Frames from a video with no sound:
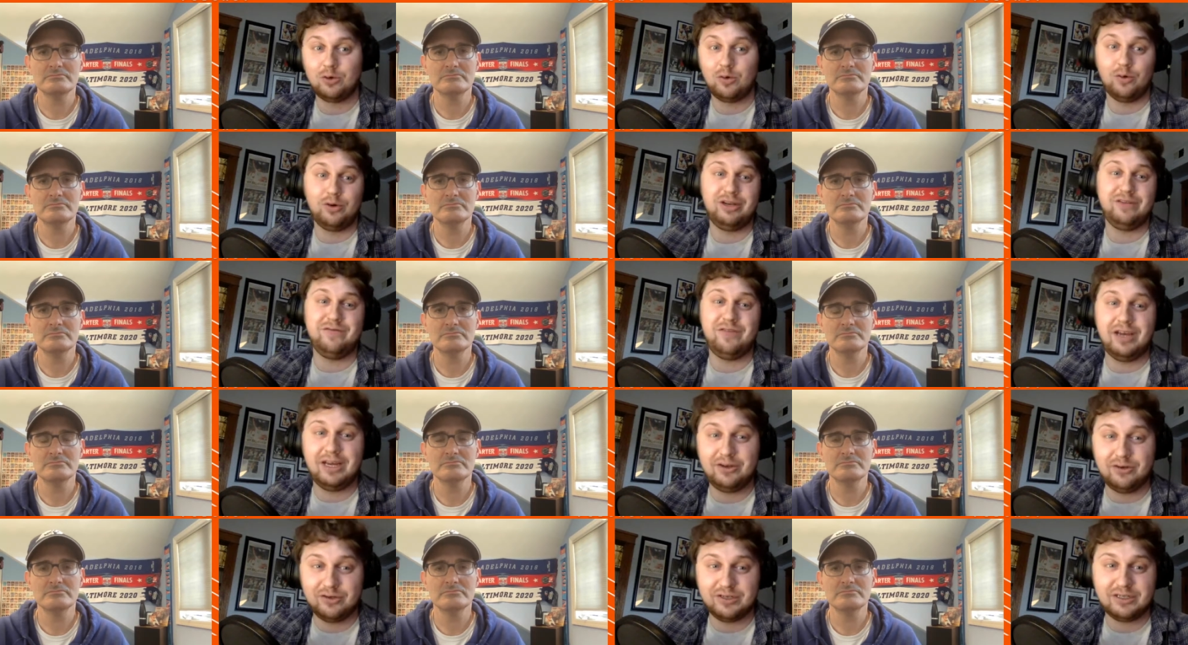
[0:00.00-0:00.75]
Speaker 1: Courtney
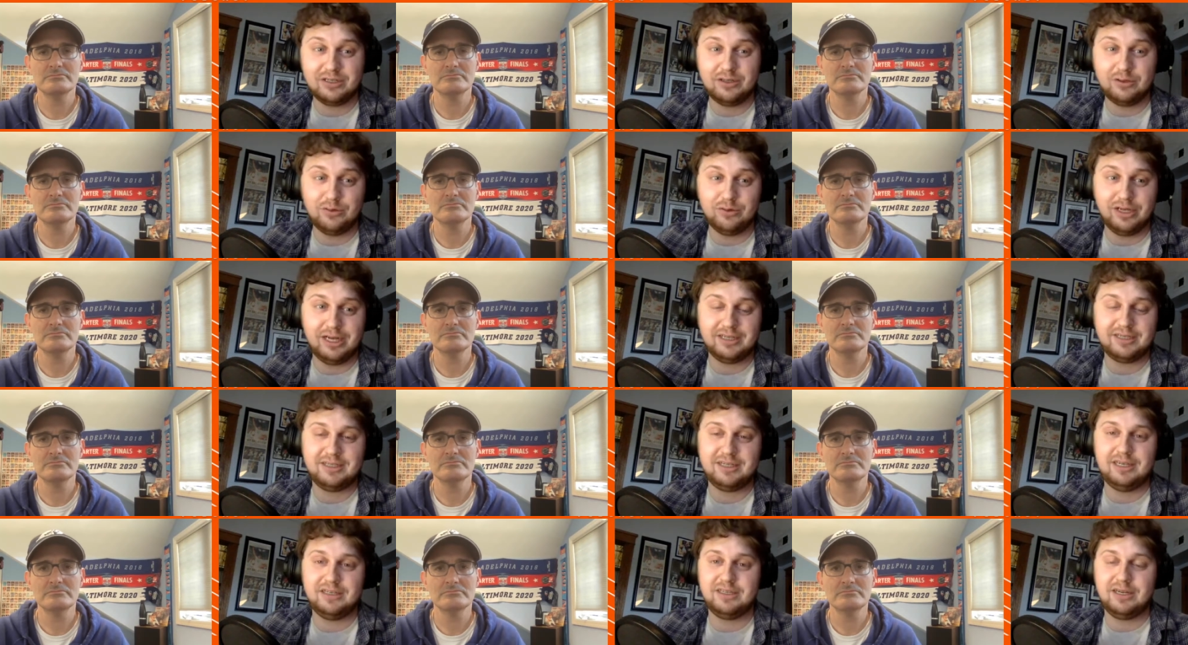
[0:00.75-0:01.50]
Vandersloot
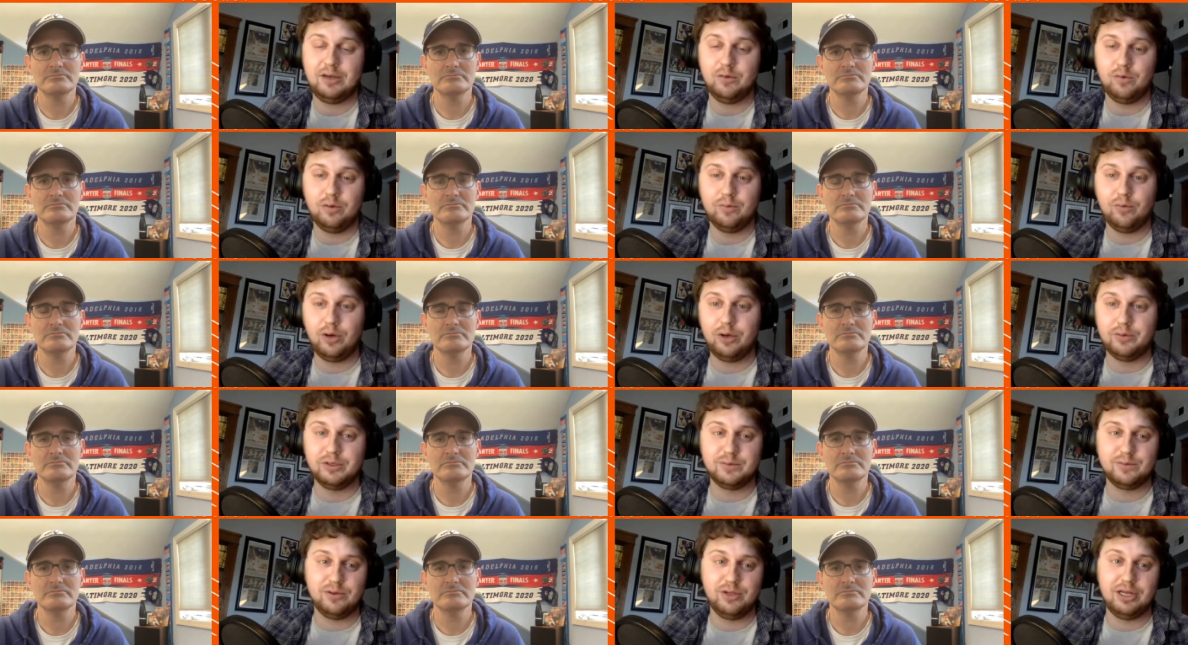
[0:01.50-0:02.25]
last season at one
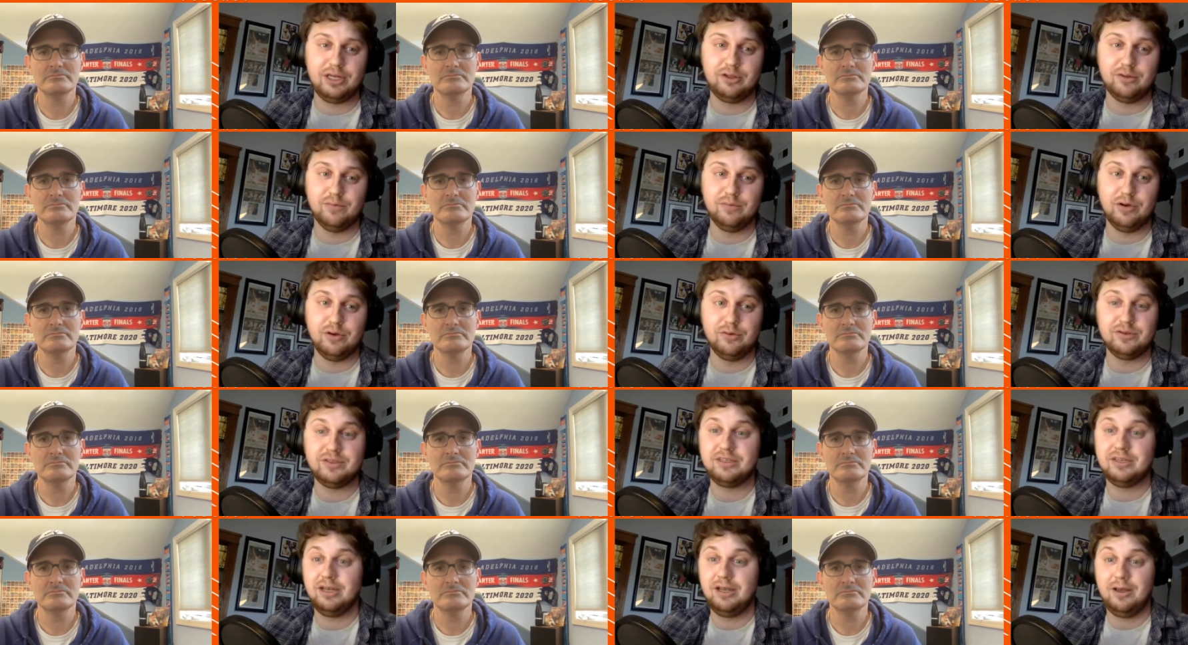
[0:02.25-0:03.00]
point was playing the
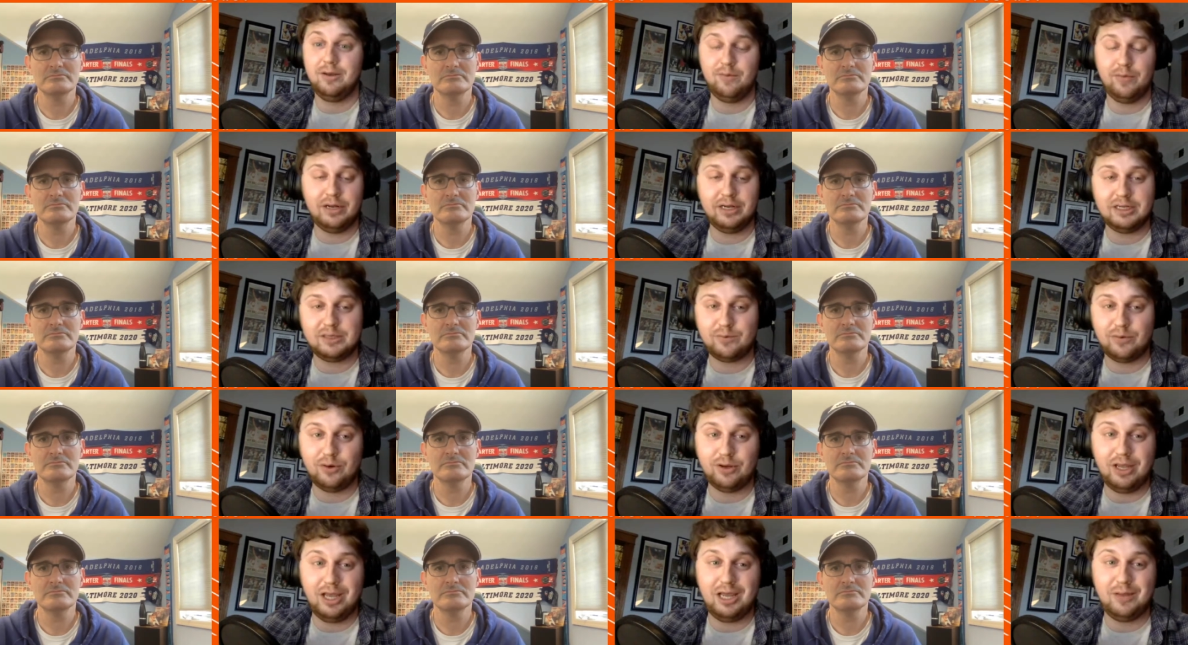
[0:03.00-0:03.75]
most minutes
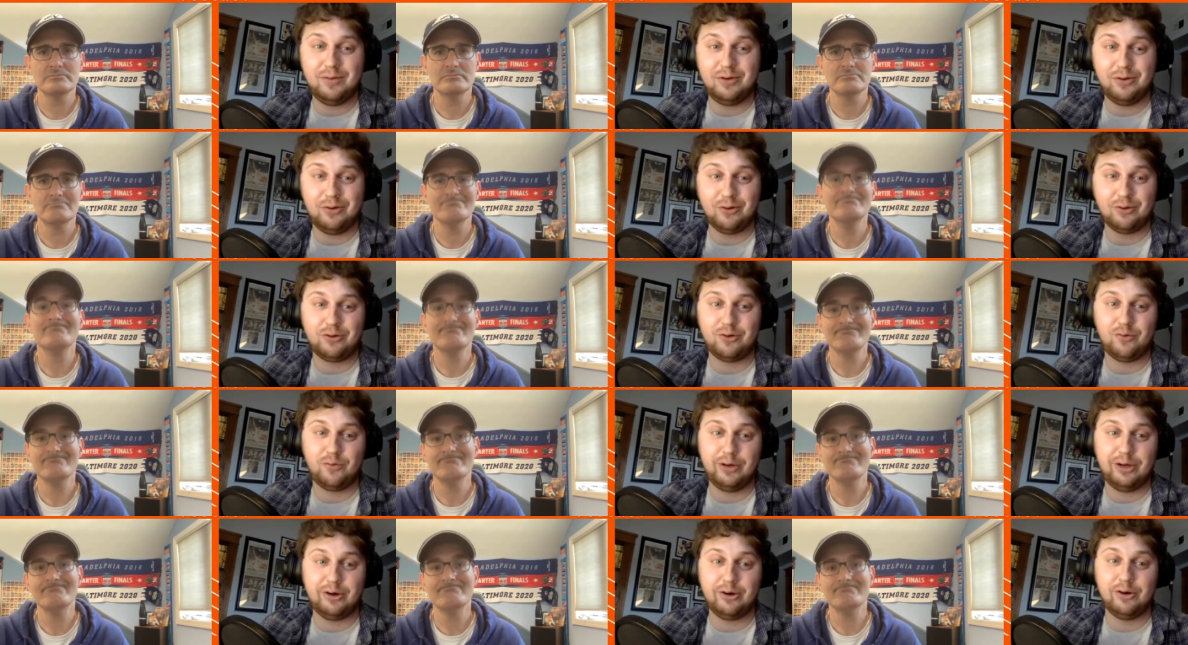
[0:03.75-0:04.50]
per game in her
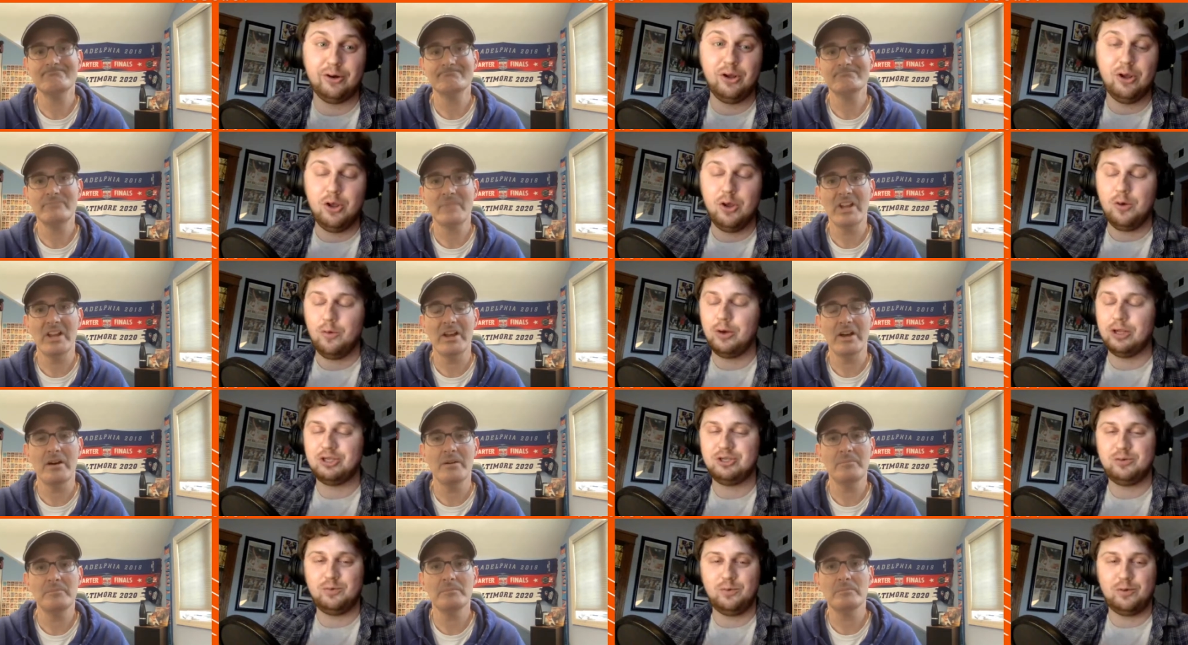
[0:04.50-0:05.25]
career
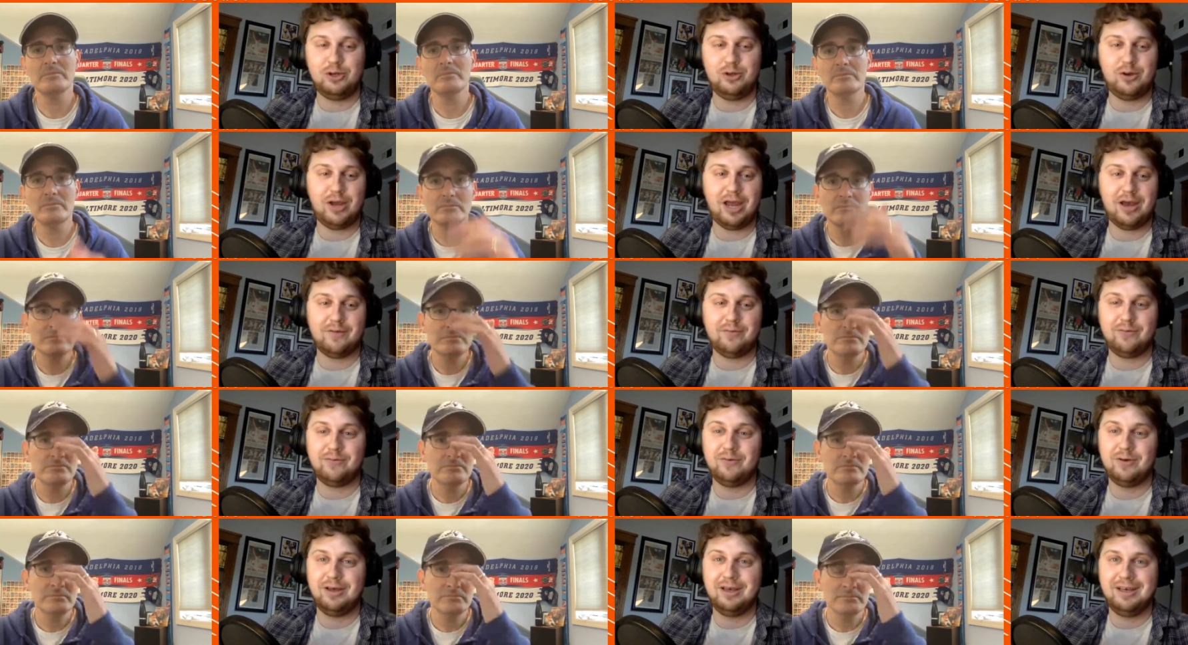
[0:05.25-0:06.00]
which when you
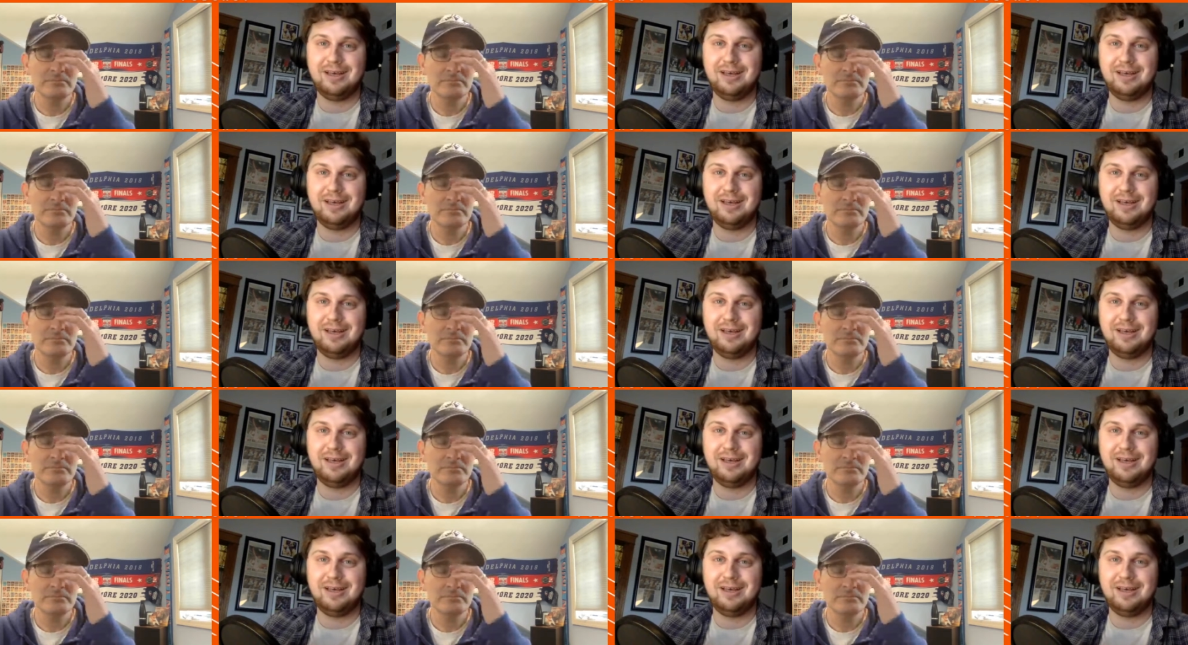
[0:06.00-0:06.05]
have